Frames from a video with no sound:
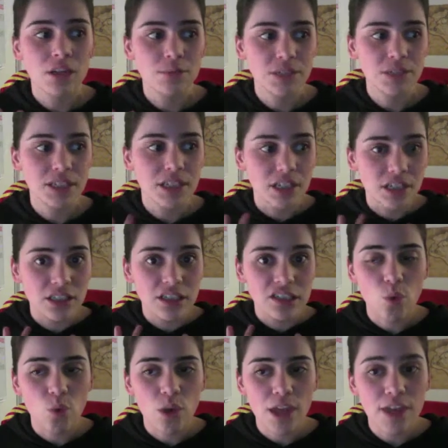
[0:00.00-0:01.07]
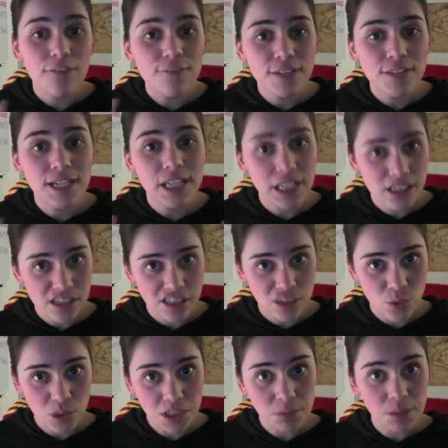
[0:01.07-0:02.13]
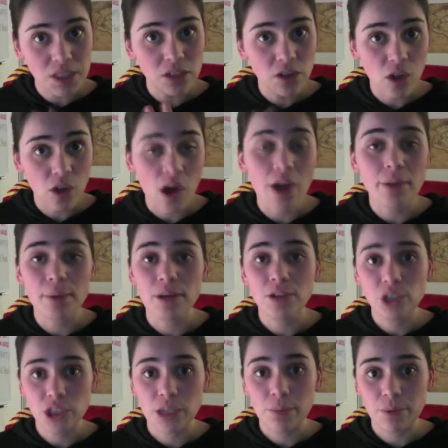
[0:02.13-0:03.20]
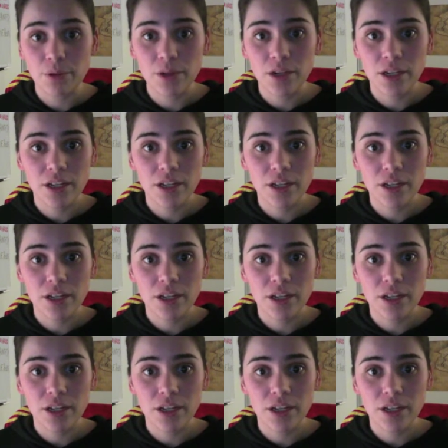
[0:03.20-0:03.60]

Because if it is going to be a lot about Shepard,